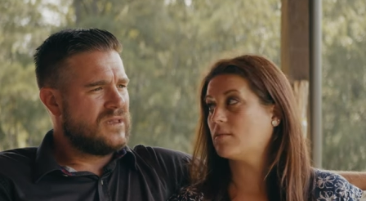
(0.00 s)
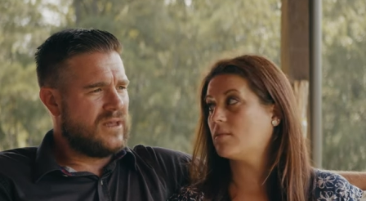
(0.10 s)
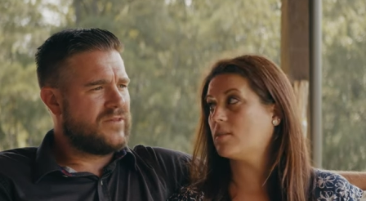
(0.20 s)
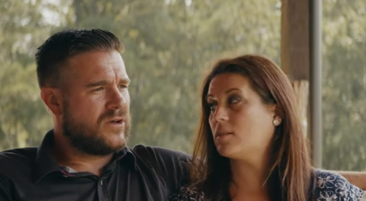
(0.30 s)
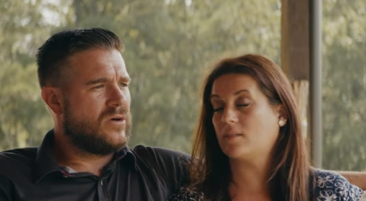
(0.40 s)

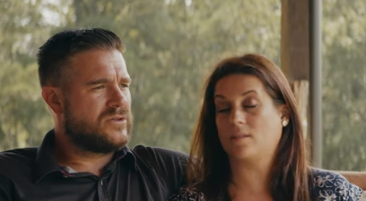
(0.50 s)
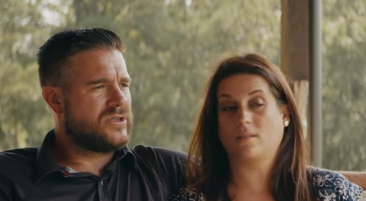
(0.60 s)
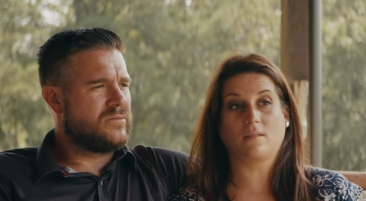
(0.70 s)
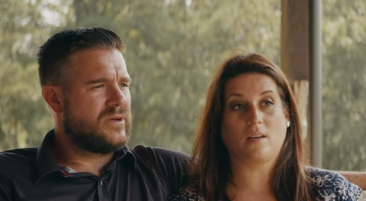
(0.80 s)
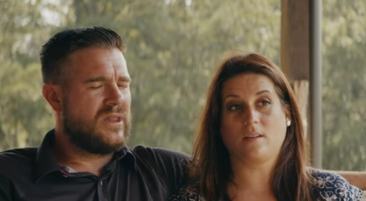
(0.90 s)
Speaker 1: love the
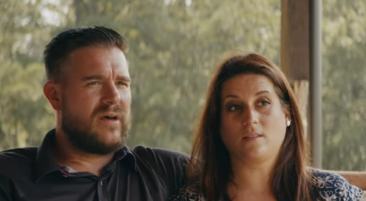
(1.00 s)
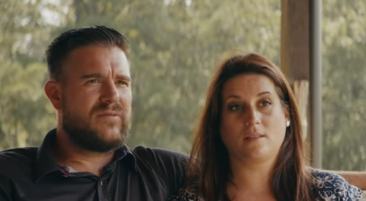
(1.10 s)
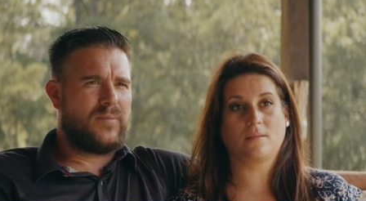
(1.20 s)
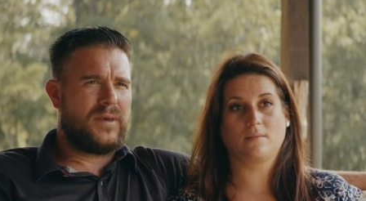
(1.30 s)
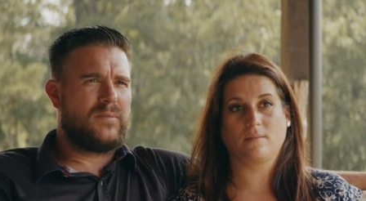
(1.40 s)
culture and yes. we
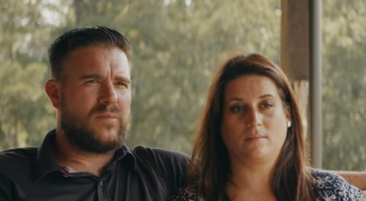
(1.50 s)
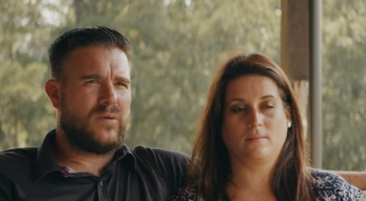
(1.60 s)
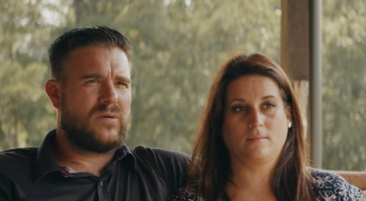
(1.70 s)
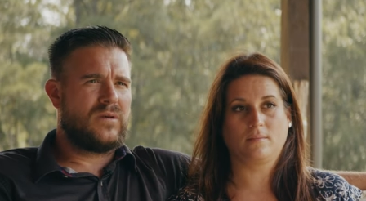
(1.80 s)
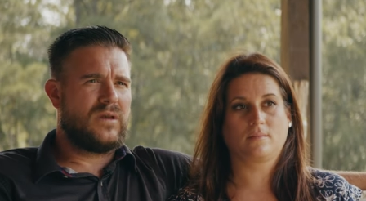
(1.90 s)
love the
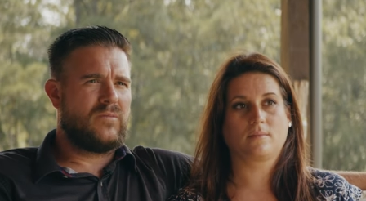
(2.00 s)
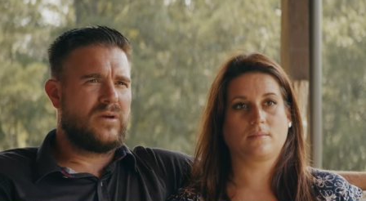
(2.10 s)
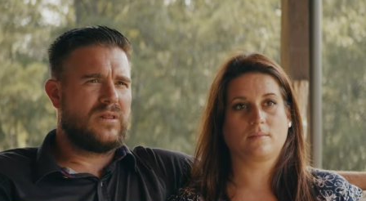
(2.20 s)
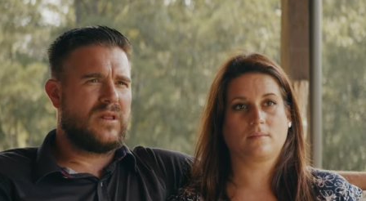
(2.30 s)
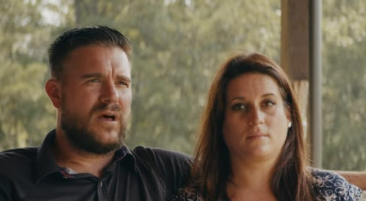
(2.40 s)
people and
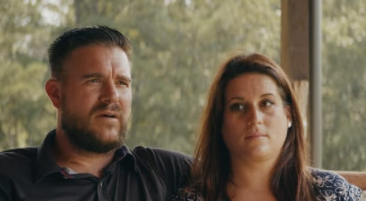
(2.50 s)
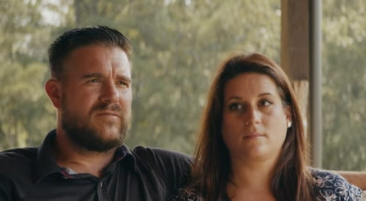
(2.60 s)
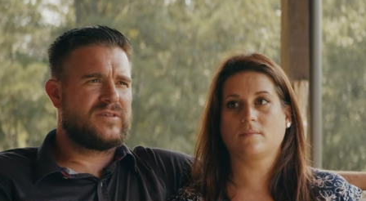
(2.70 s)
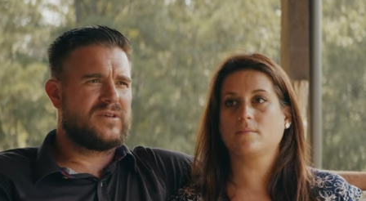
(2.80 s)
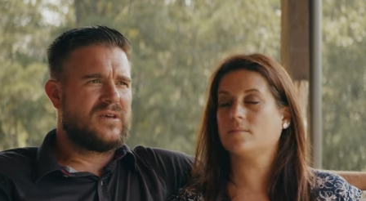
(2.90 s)
we
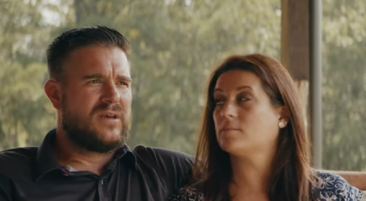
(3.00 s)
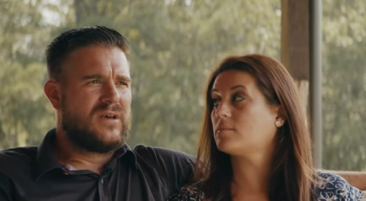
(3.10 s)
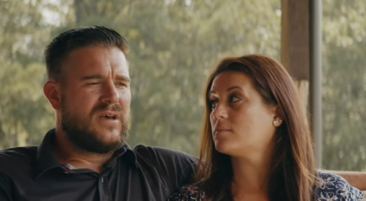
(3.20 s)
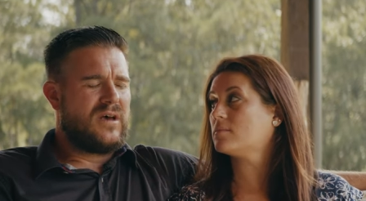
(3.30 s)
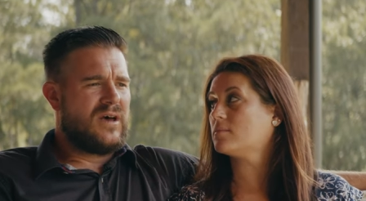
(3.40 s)
loved
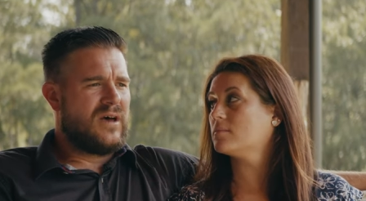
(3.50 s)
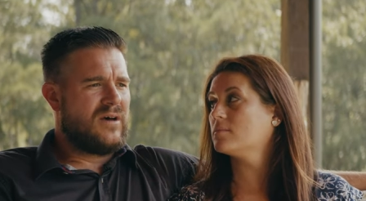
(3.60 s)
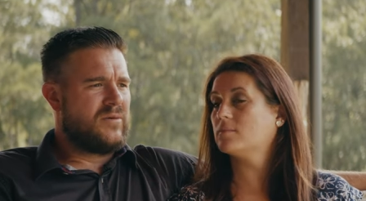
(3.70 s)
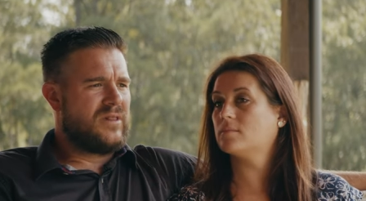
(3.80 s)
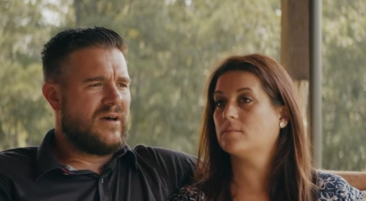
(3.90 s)

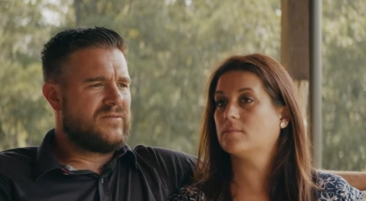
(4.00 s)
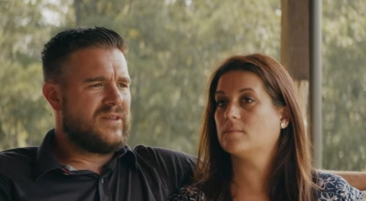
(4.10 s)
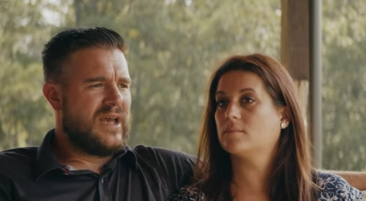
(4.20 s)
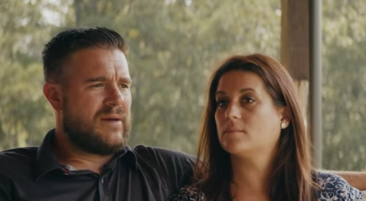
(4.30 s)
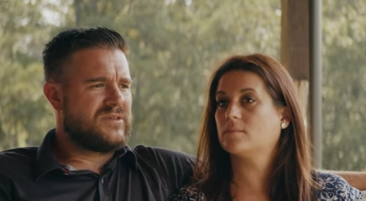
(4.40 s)
uh, we
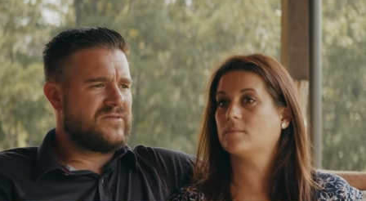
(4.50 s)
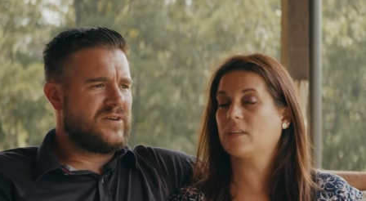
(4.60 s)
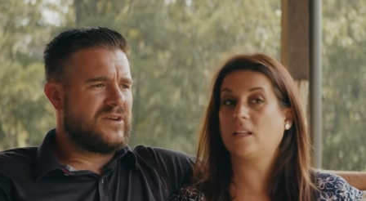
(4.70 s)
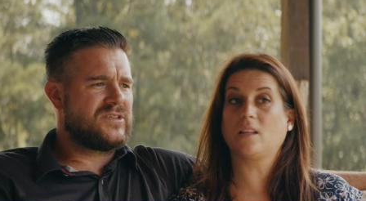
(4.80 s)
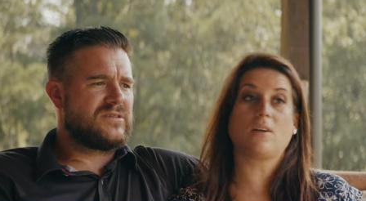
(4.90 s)
loved the
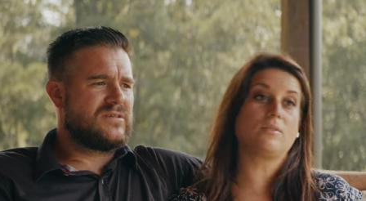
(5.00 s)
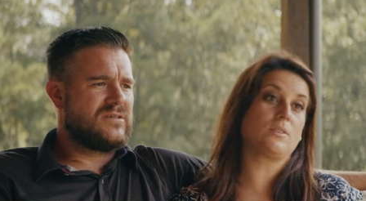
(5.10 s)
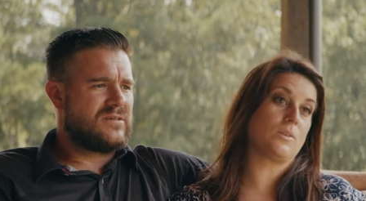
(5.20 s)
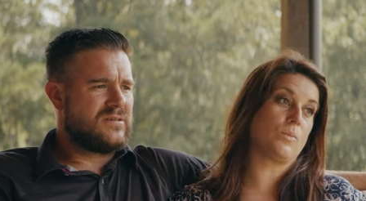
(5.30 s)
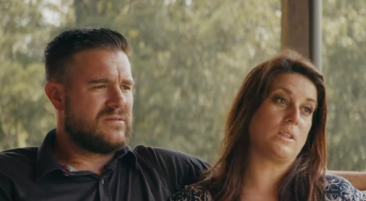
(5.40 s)
atmosphere and, and
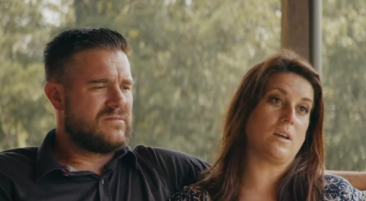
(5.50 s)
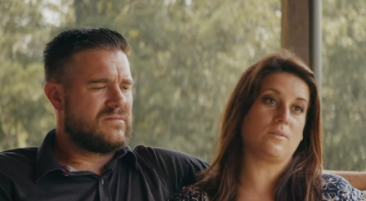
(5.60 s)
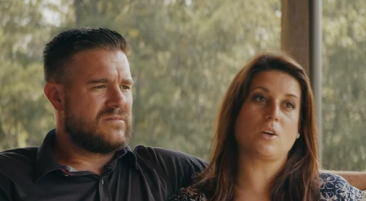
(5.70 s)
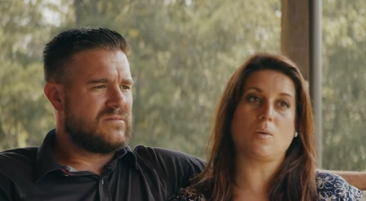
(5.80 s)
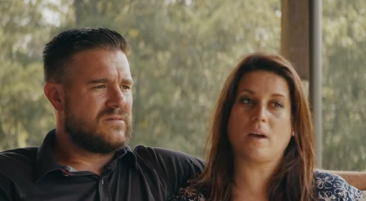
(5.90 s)
loved
Speaker 2: uh, would
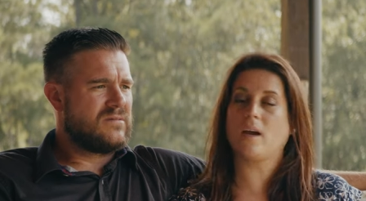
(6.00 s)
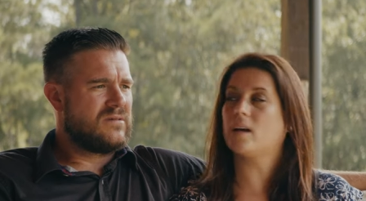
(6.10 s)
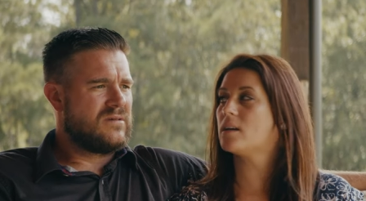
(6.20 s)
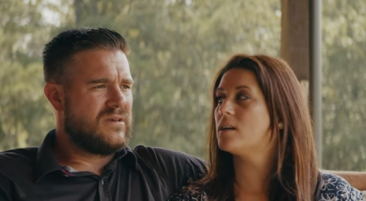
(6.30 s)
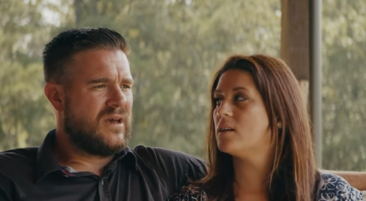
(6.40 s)
love to go
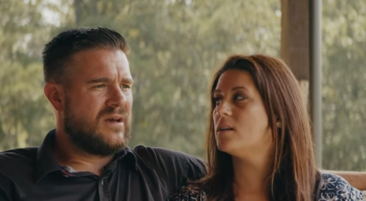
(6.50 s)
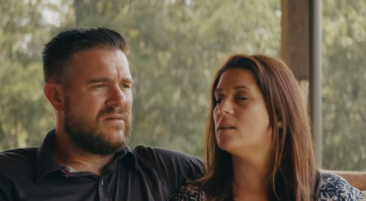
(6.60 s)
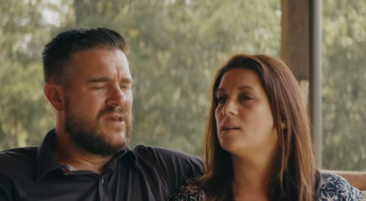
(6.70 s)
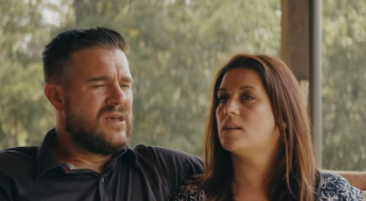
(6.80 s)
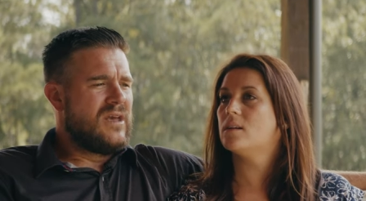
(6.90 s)
back.
Speaker 1: Yeah,
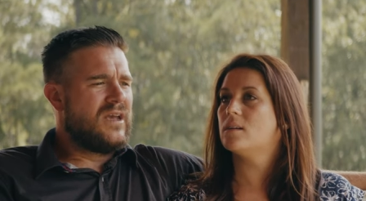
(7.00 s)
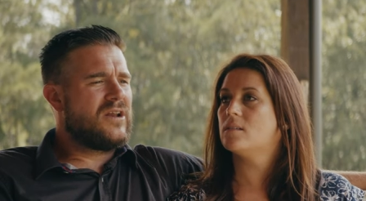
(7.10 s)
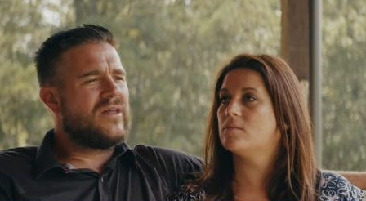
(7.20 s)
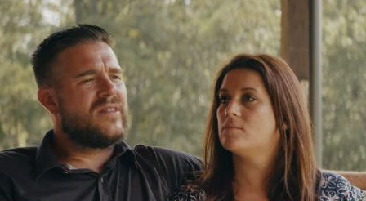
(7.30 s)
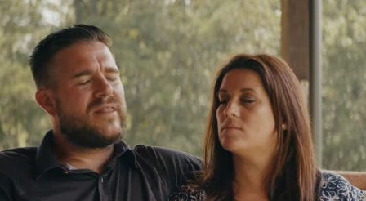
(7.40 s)
you
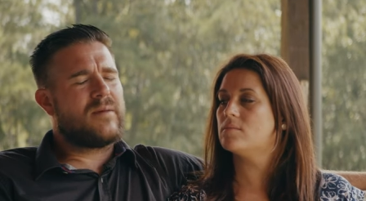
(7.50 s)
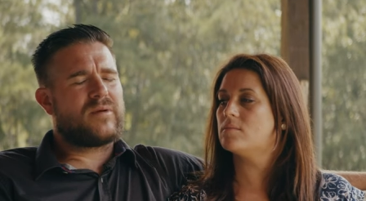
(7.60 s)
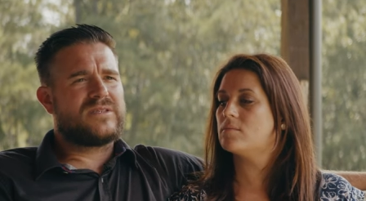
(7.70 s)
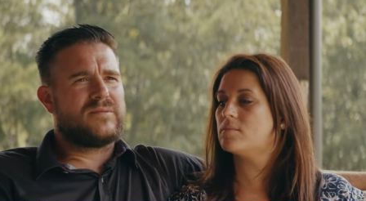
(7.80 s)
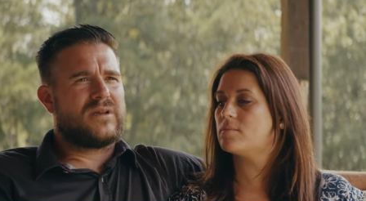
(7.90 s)
know, and, and that
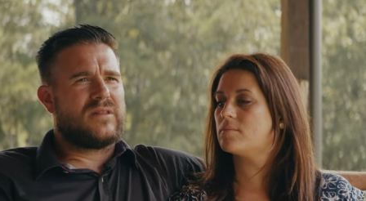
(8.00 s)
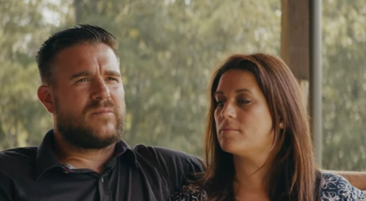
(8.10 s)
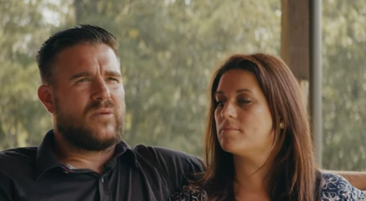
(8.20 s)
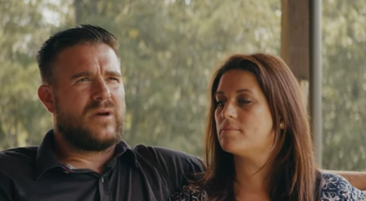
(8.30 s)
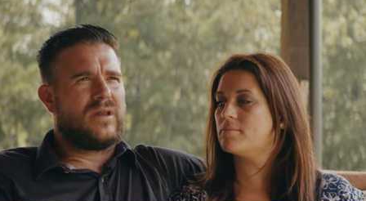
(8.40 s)
brings up
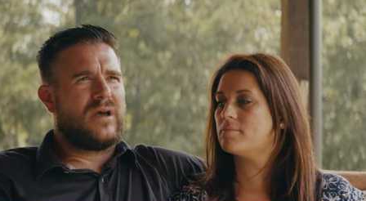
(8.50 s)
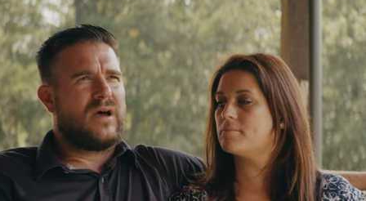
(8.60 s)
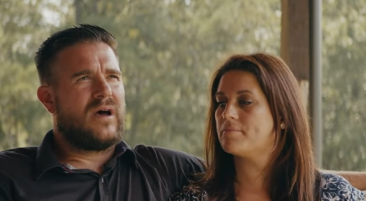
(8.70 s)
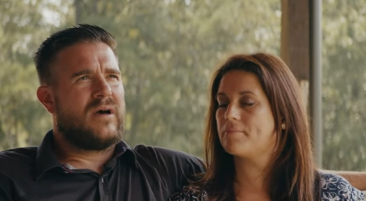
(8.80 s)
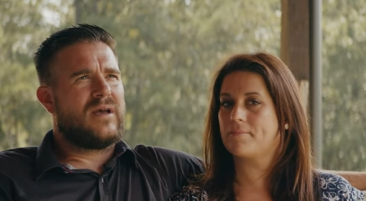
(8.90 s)
another point.
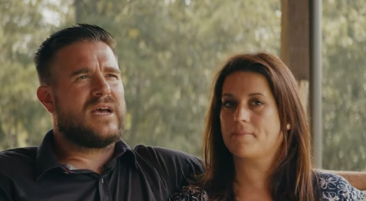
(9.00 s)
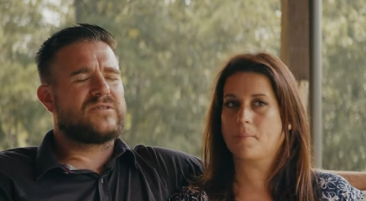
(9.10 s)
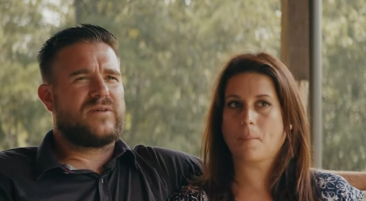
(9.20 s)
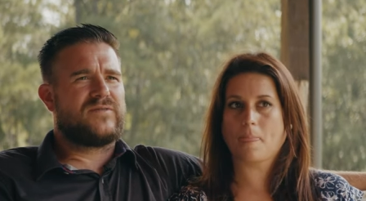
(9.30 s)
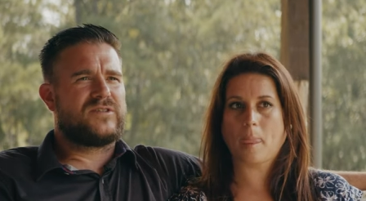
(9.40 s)
Uh,
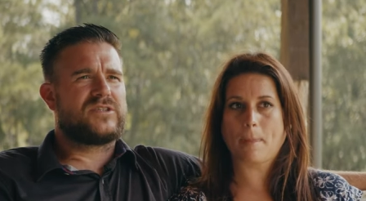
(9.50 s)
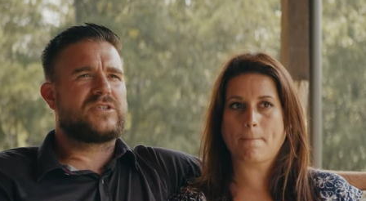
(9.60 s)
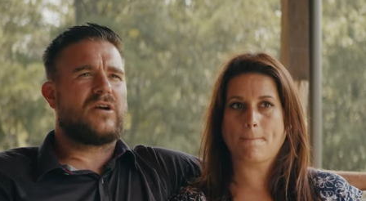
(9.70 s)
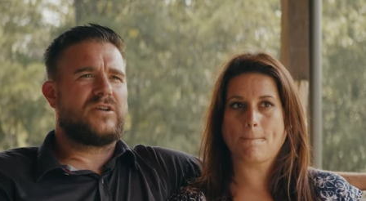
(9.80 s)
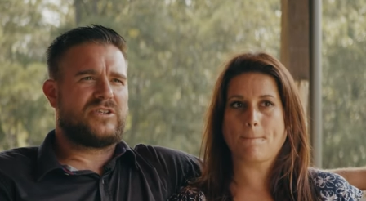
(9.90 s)
as we've
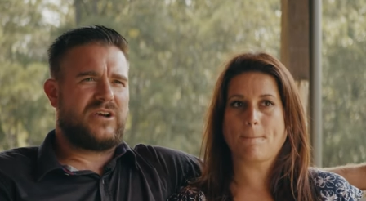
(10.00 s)
started